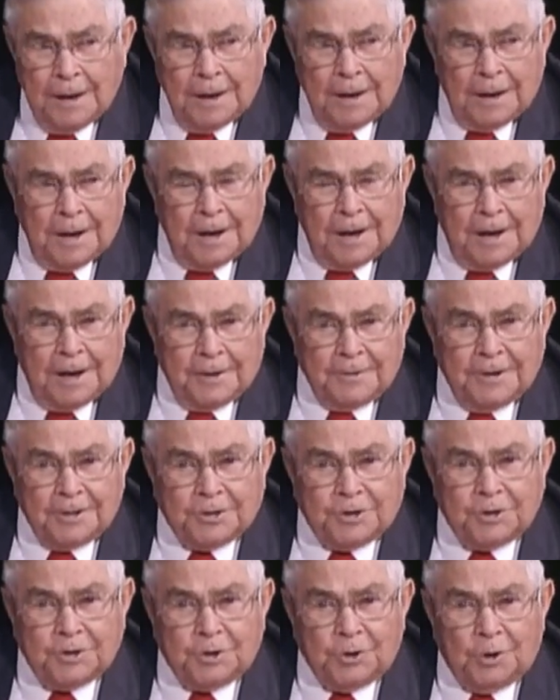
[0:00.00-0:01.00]

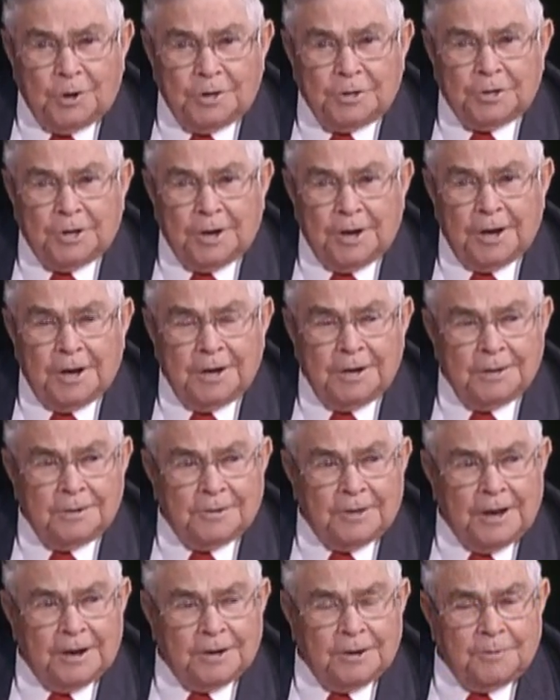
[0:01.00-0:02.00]
This is George Lane.
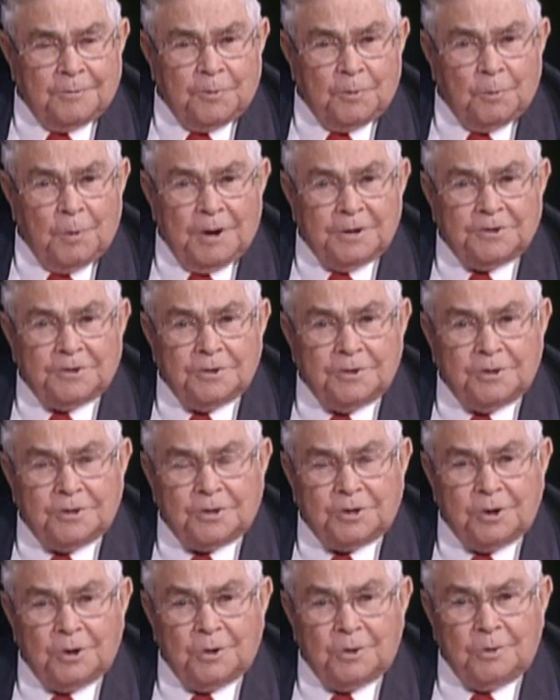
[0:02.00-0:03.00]
Thank you for watching the
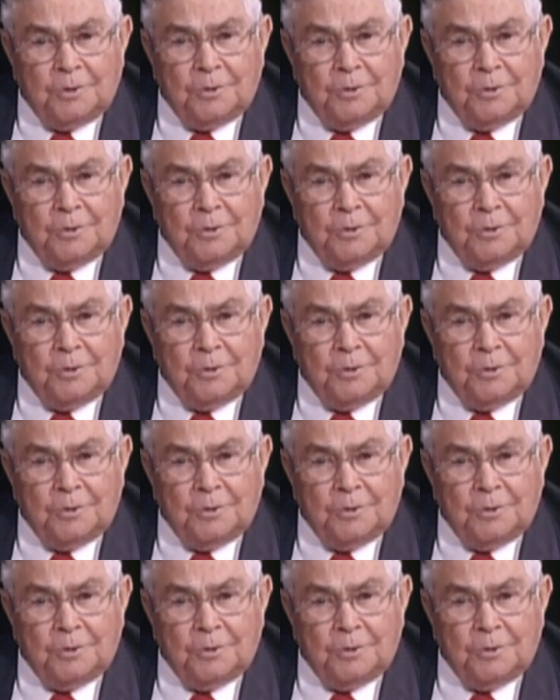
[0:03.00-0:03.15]
show.